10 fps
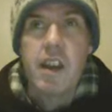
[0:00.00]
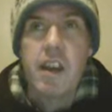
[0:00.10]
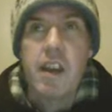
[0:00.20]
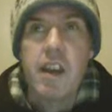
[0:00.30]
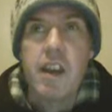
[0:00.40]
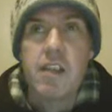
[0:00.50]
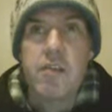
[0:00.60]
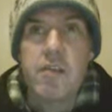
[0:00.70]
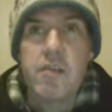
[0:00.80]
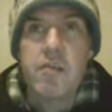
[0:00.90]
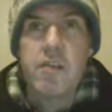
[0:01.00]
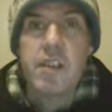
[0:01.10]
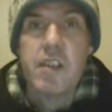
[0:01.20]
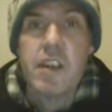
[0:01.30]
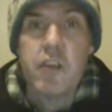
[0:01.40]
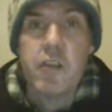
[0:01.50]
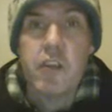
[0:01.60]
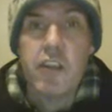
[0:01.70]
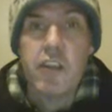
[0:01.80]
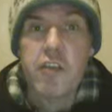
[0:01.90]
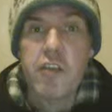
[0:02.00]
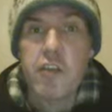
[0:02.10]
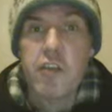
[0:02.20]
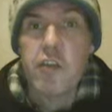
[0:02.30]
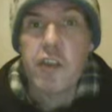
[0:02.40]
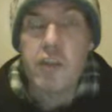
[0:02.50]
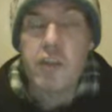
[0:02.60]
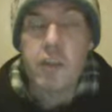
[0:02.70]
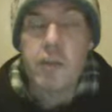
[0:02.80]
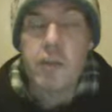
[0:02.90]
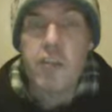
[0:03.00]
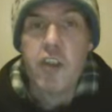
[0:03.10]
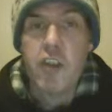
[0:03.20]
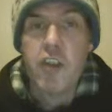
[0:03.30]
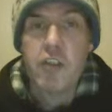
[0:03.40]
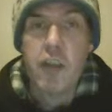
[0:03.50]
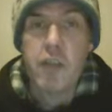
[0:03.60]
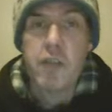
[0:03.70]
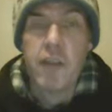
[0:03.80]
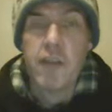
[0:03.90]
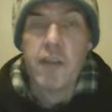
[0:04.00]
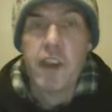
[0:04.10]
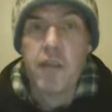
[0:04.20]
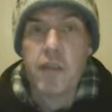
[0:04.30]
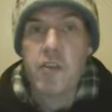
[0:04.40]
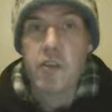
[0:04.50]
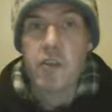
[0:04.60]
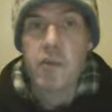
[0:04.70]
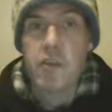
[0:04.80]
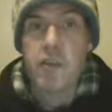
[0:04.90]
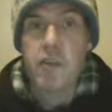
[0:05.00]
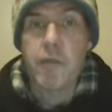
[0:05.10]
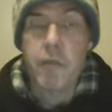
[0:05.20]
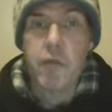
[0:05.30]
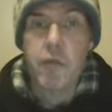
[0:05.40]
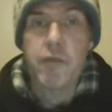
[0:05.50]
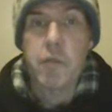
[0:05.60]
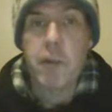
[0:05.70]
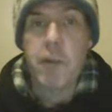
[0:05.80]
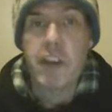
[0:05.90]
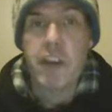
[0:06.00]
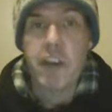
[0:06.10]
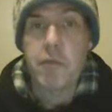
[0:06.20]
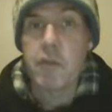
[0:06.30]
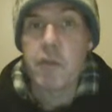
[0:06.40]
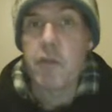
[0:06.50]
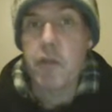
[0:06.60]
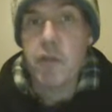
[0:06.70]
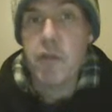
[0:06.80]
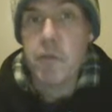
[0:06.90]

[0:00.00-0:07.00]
And in order to adopt a child, they would have to have some sort of approval by government, or